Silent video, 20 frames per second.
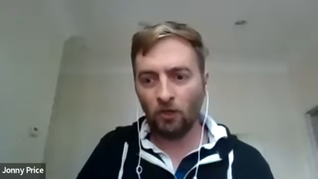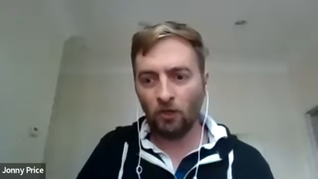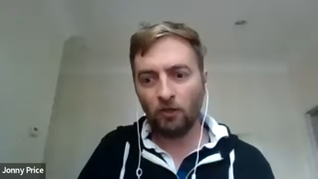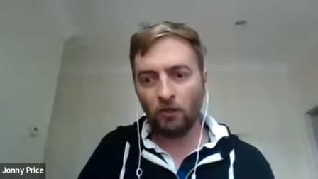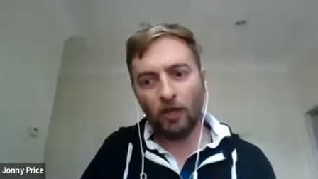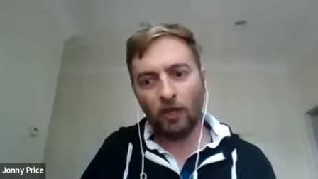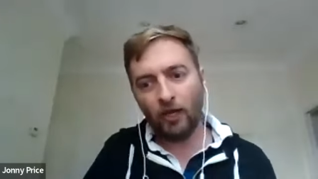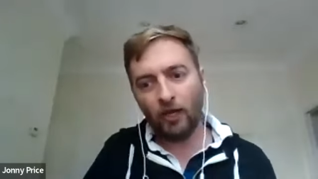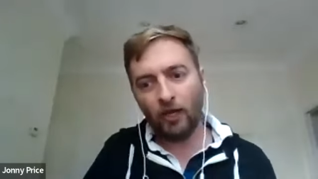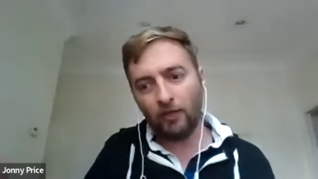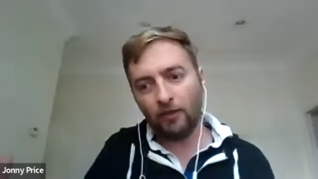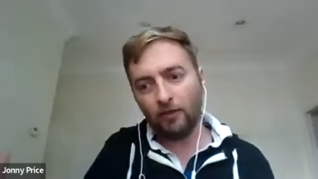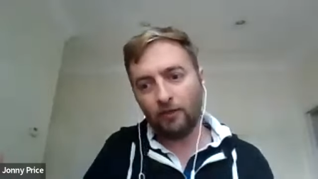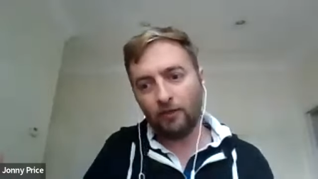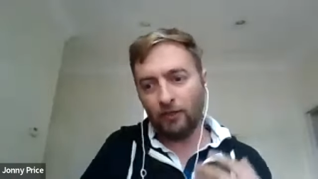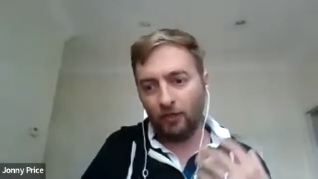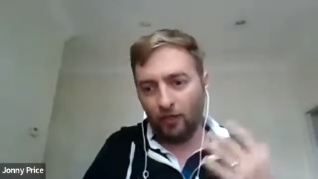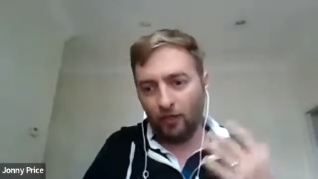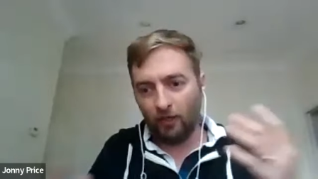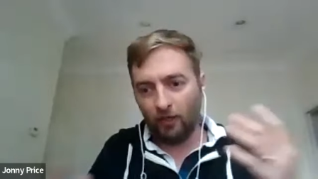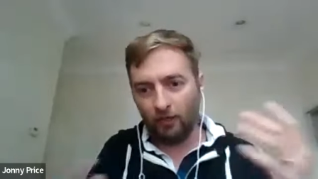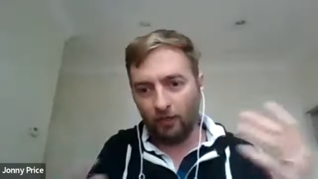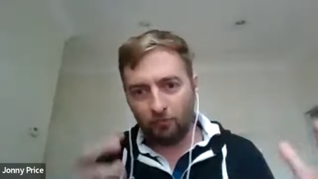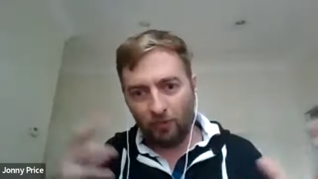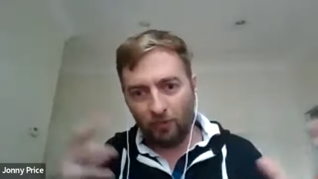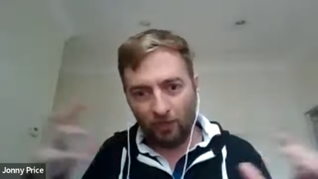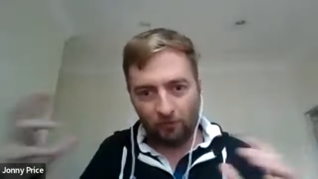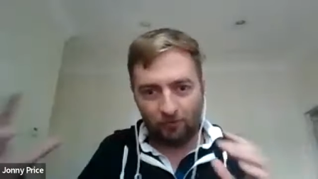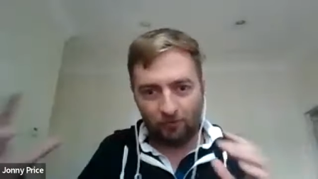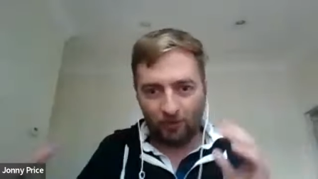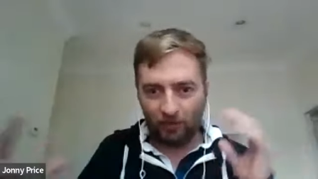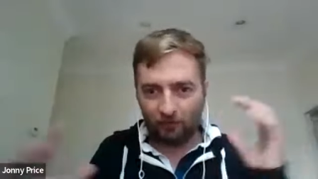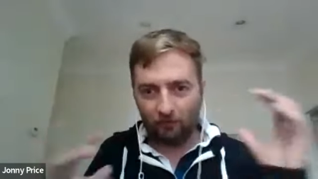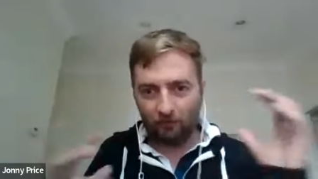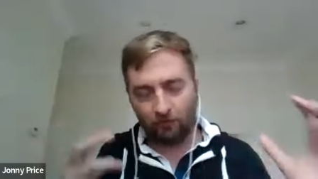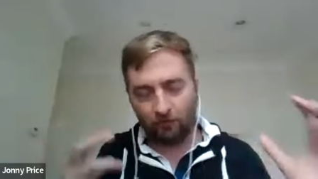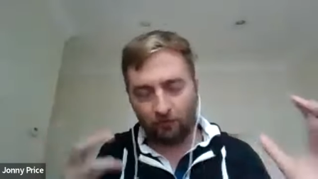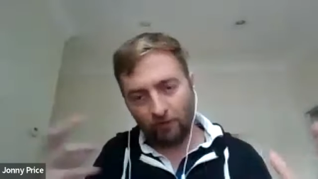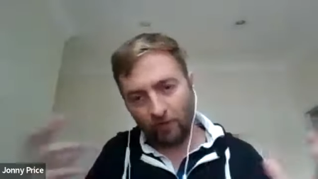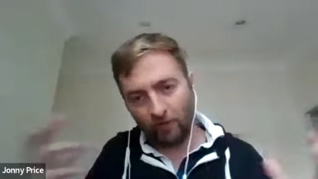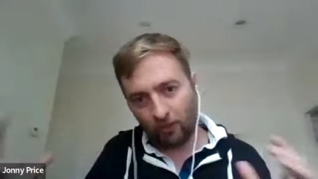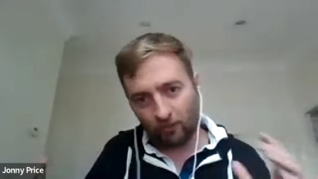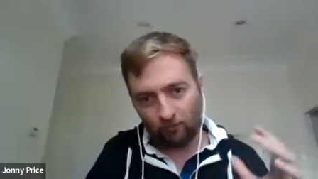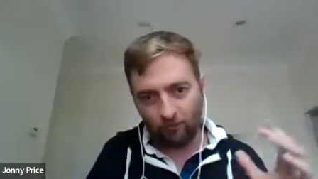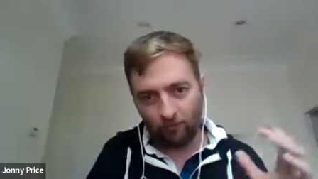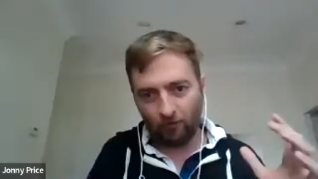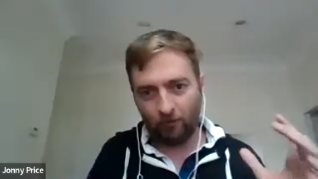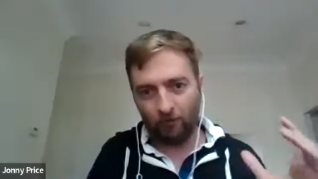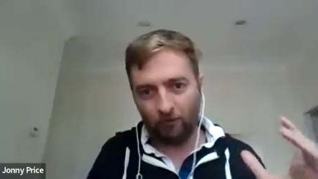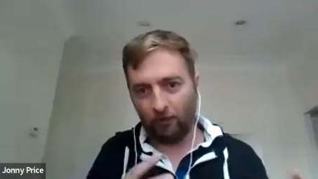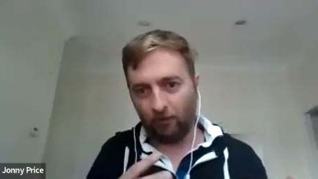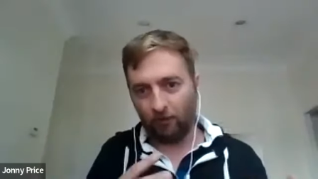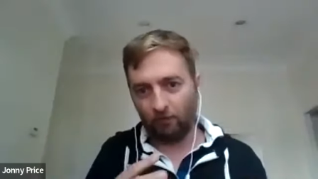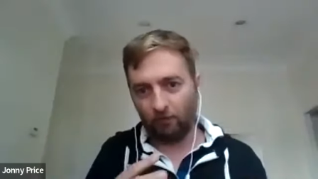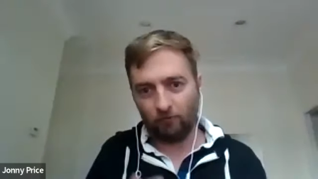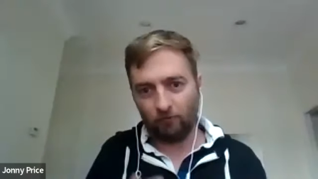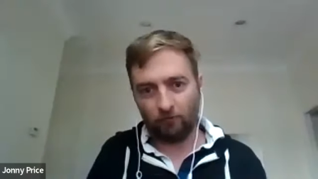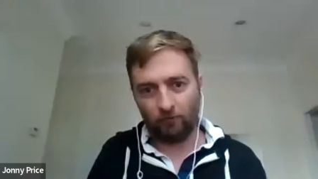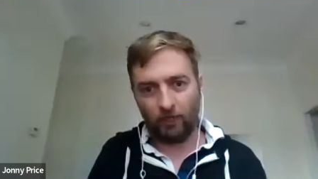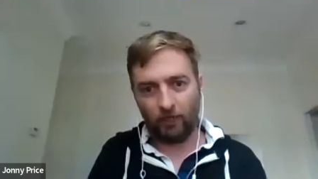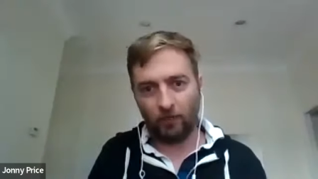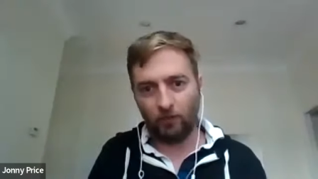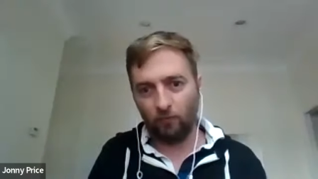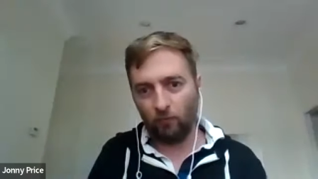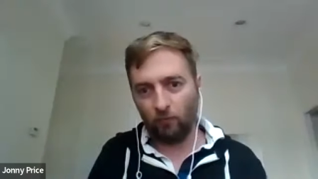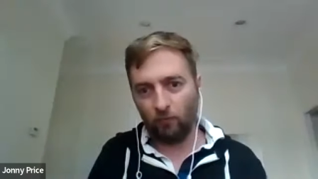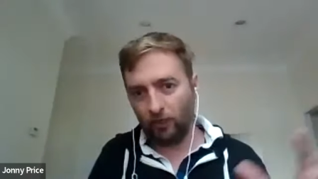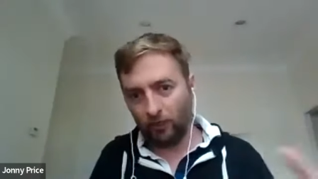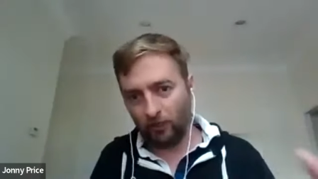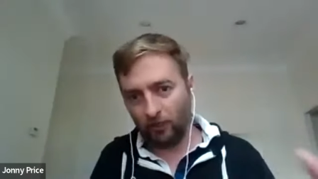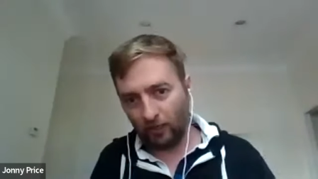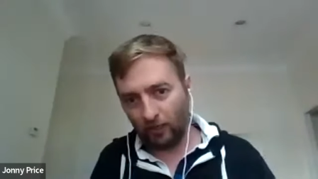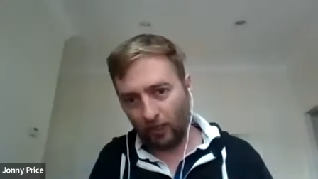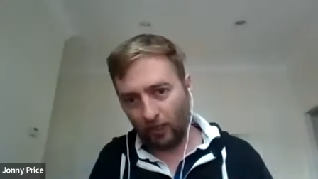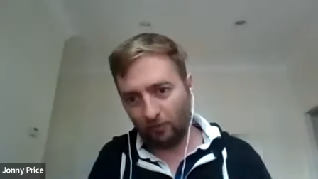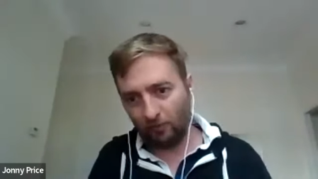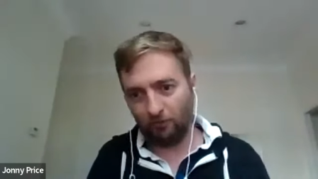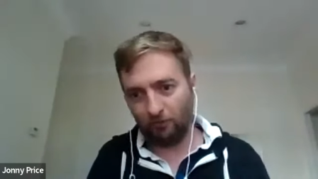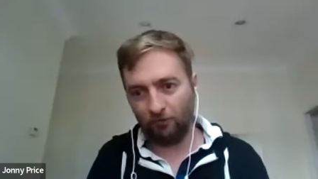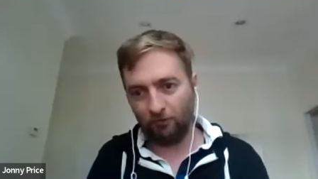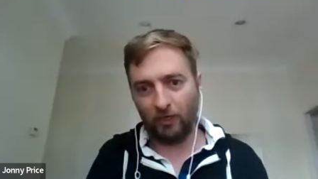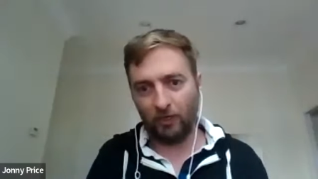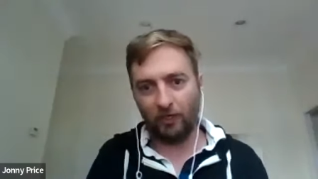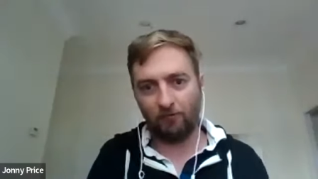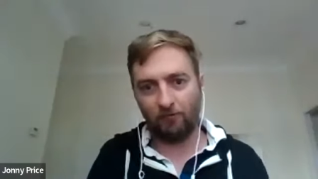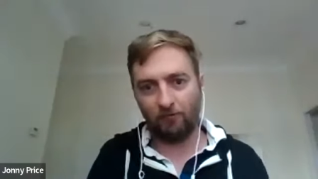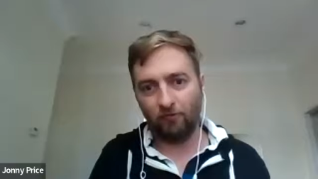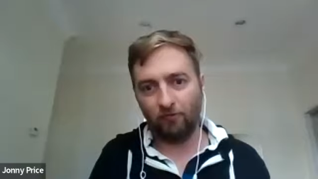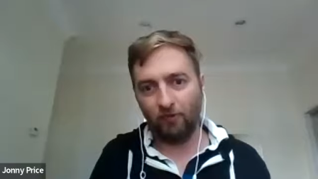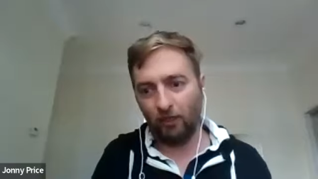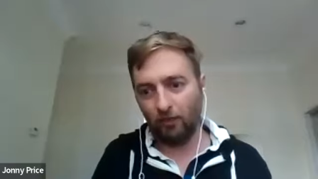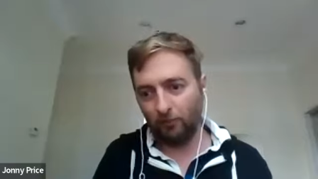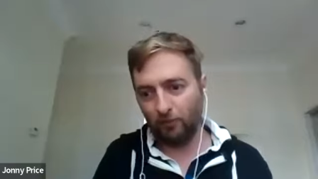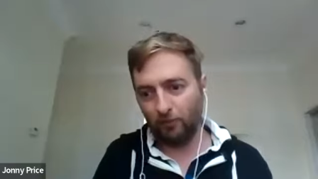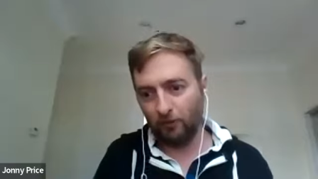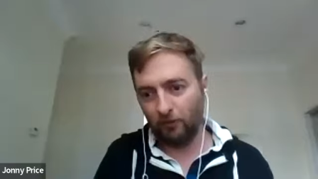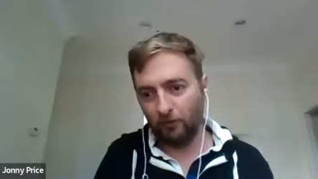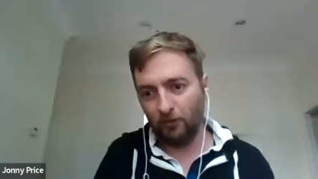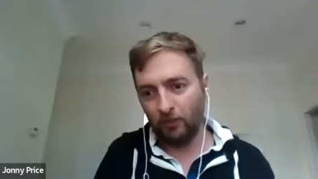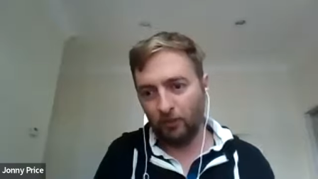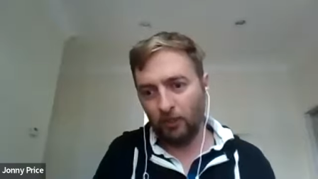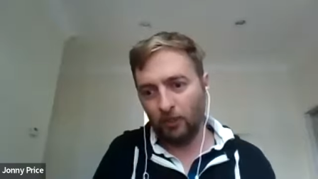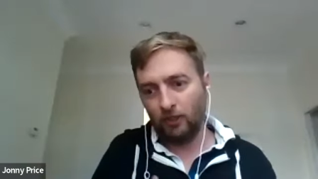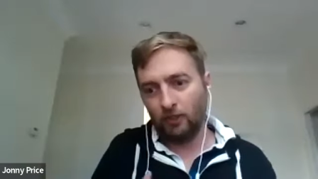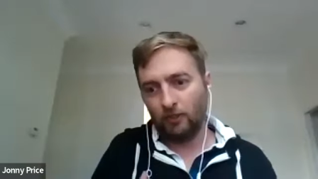then you know there's many factors that they're considering, right? What other capital do I have available?